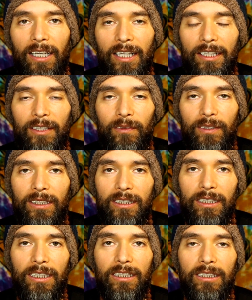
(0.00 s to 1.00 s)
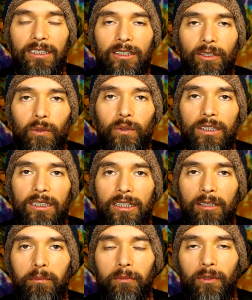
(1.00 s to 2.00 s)
And the reason it's so
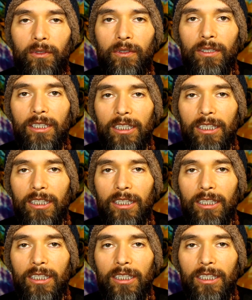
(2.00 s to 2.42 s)
simple